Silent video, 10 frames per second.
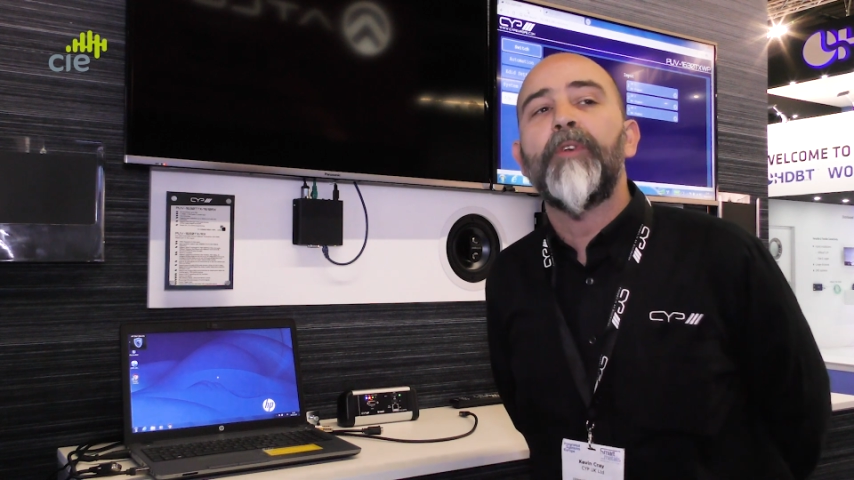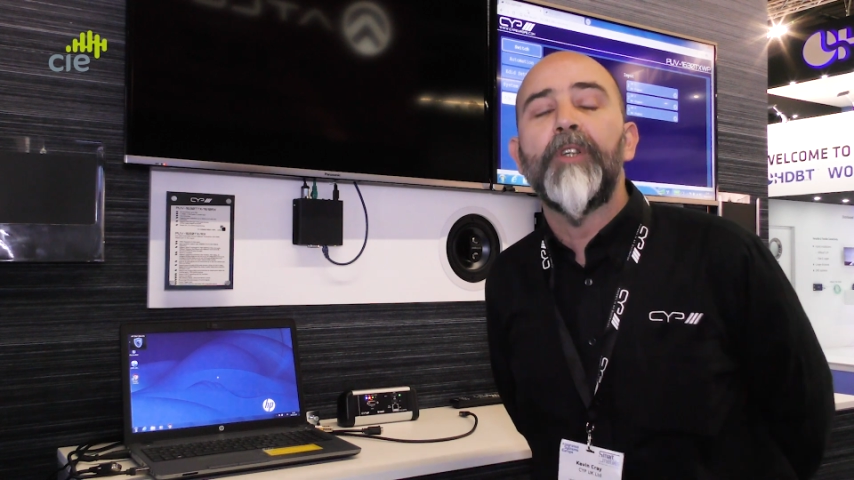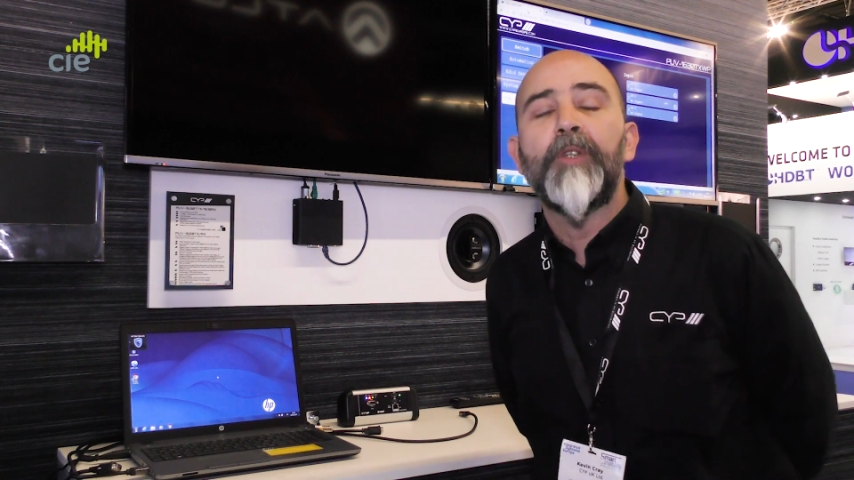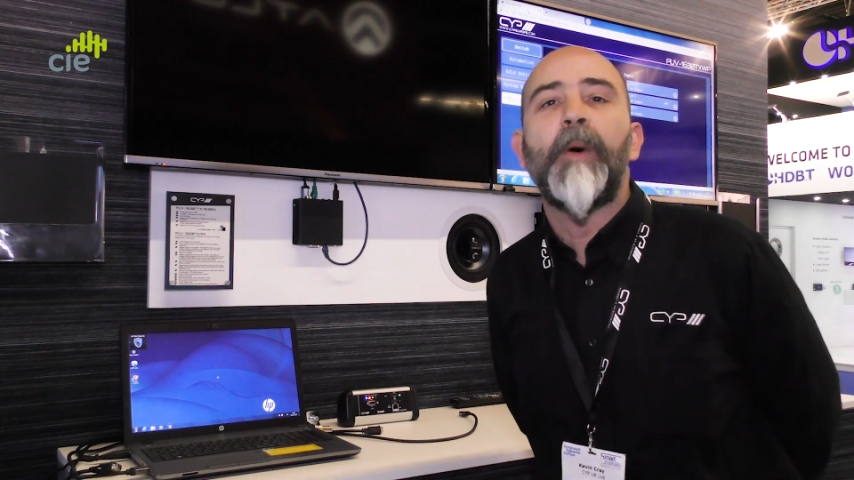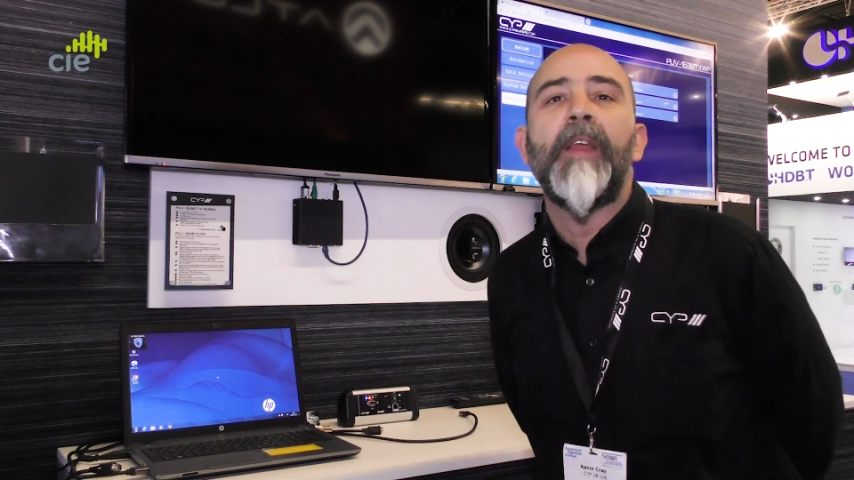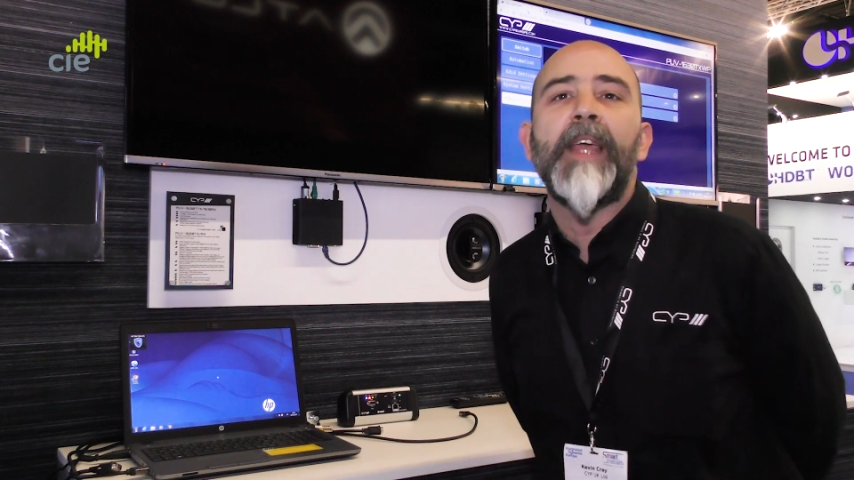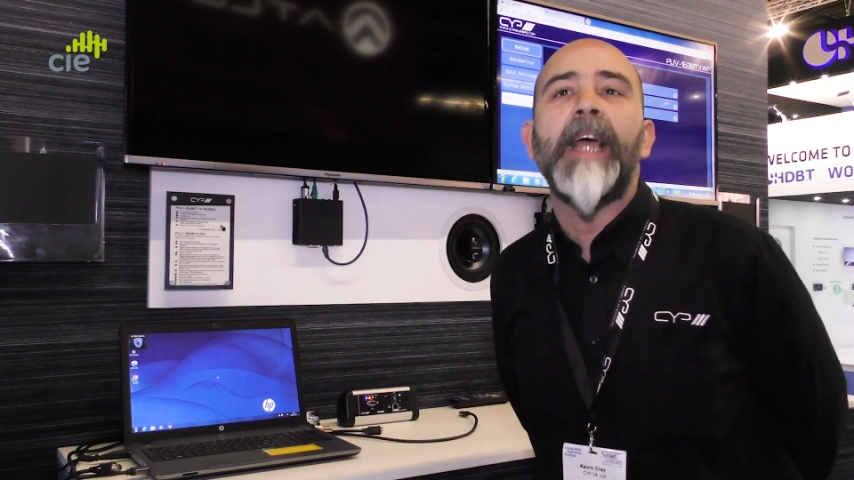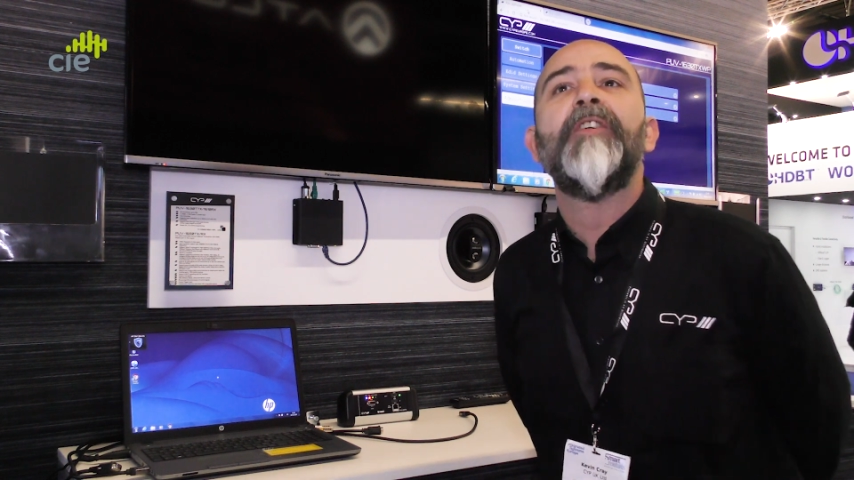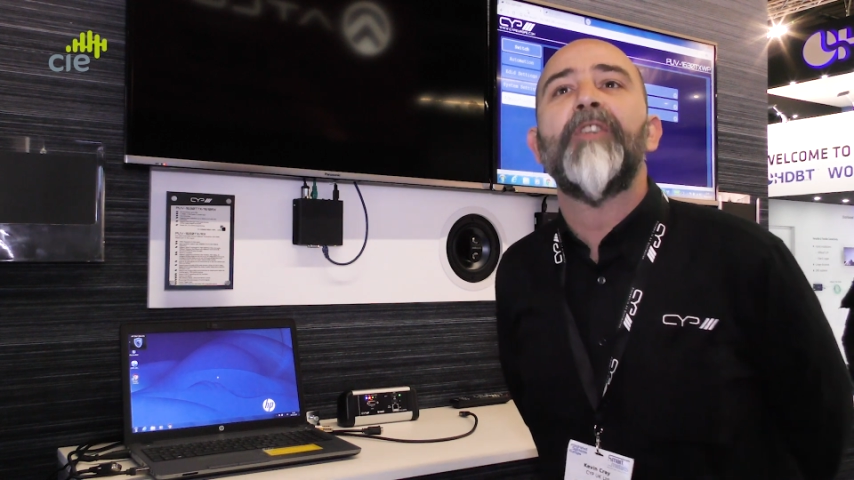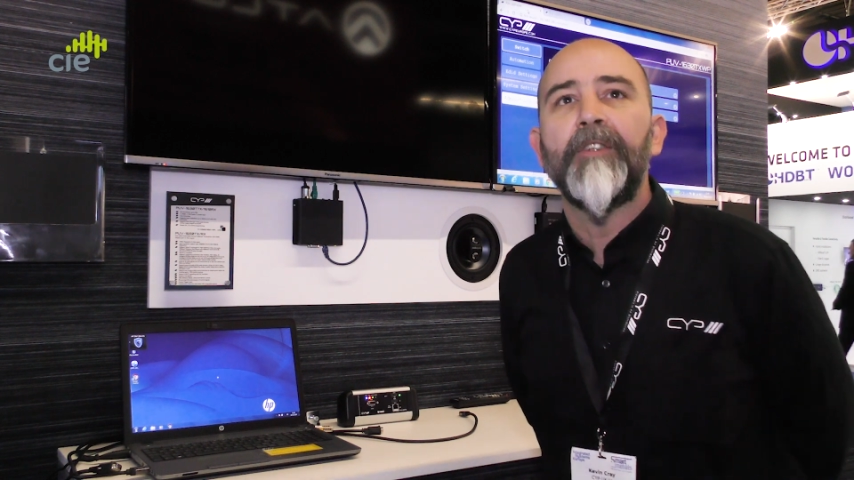use by the
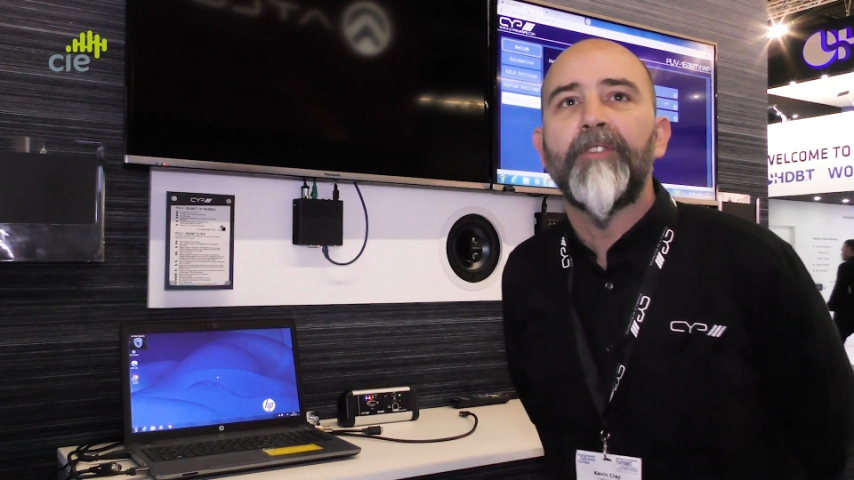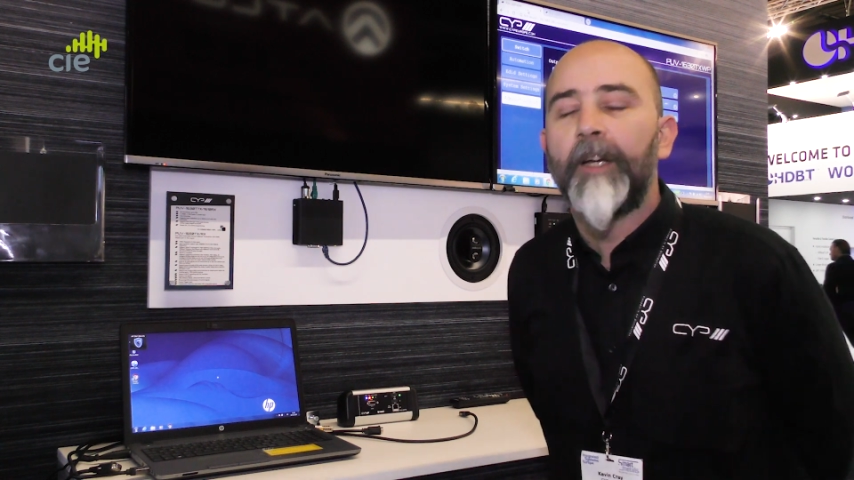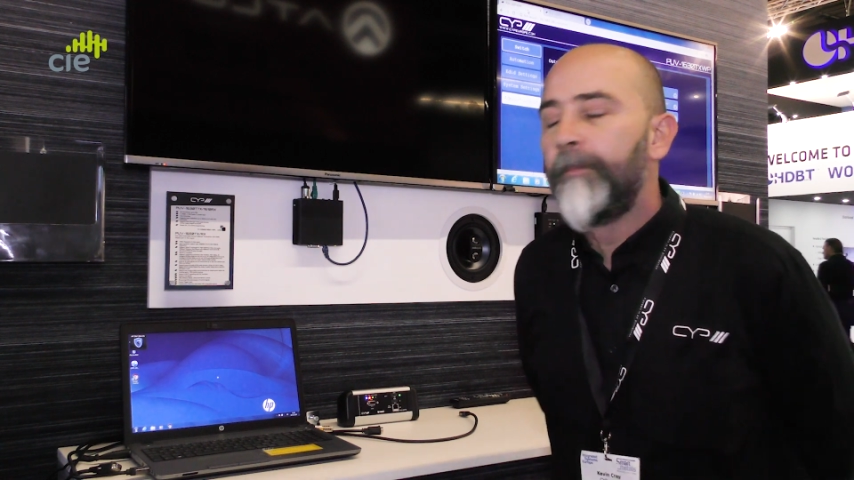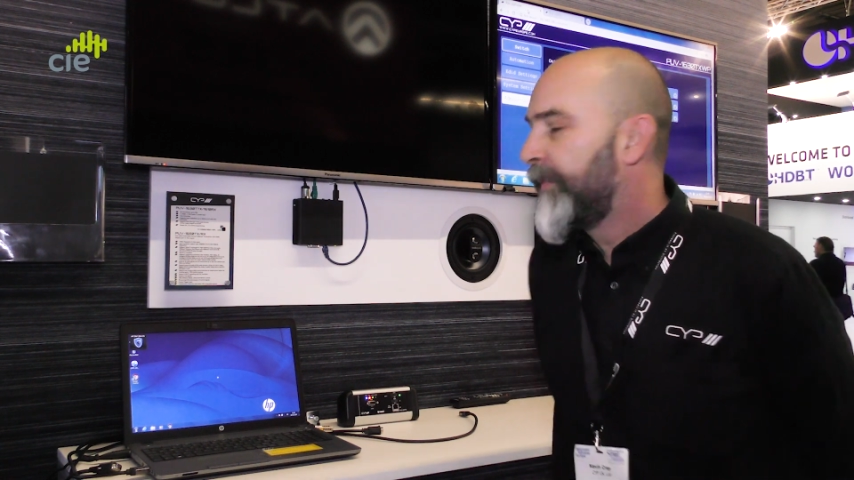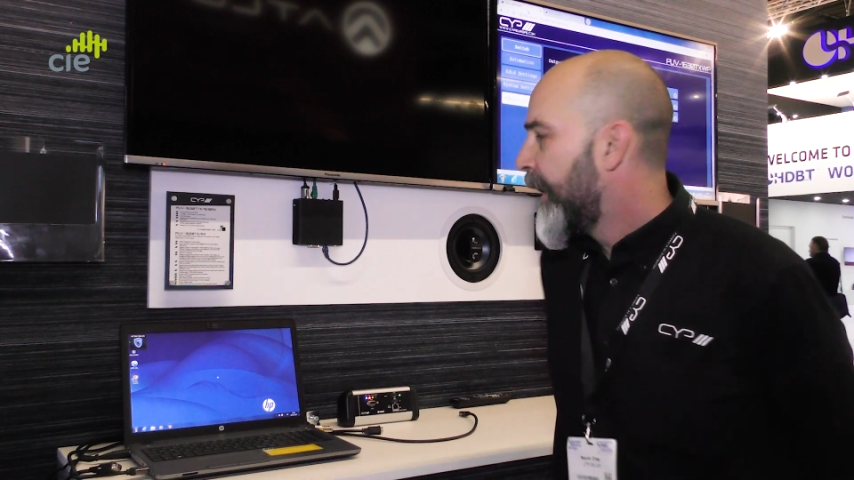end user.